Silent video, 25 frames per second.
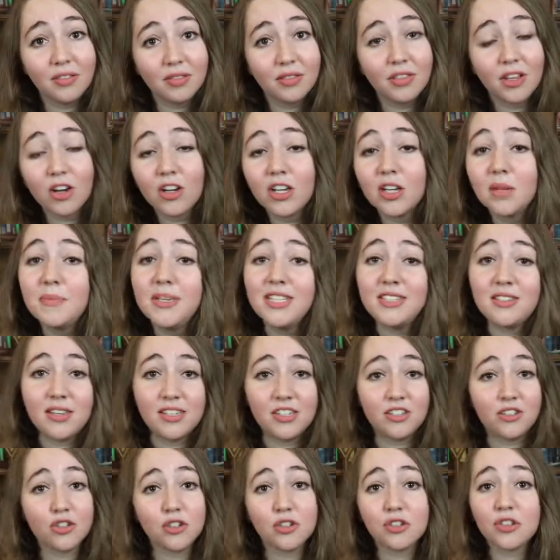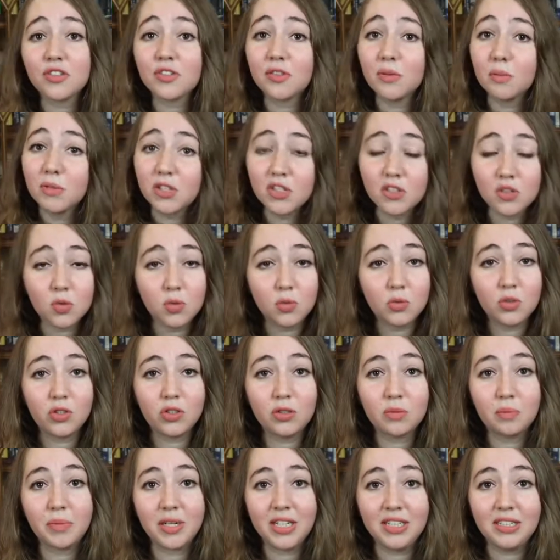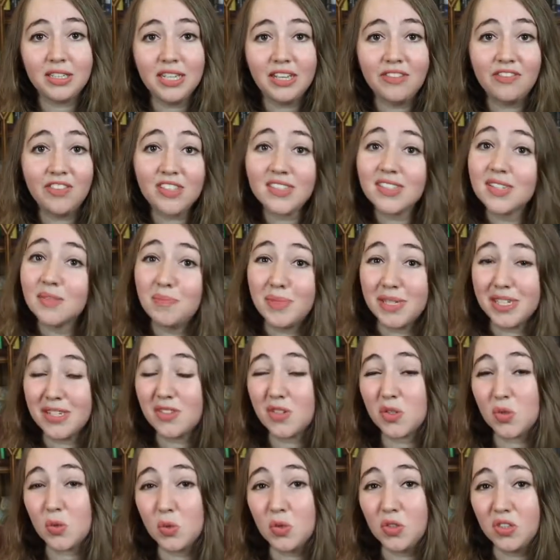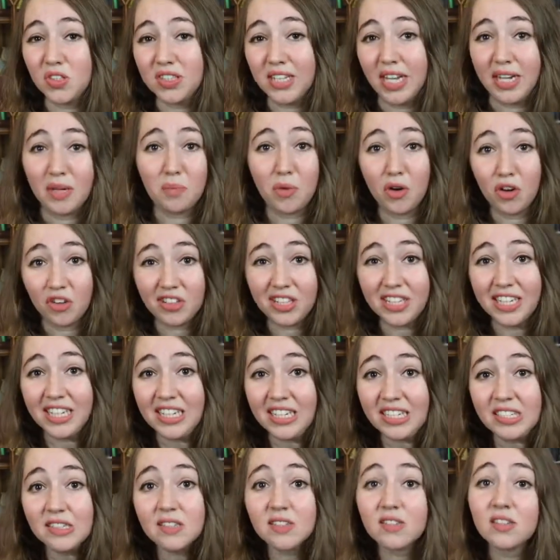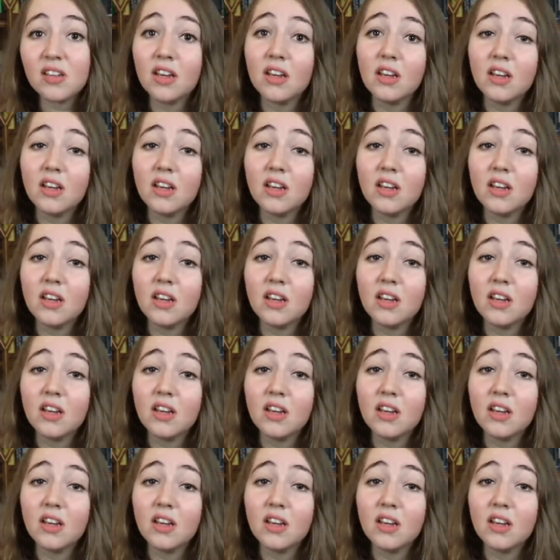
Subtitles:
They're going to be teachers from the school, but if it's a big school like Berkeley is,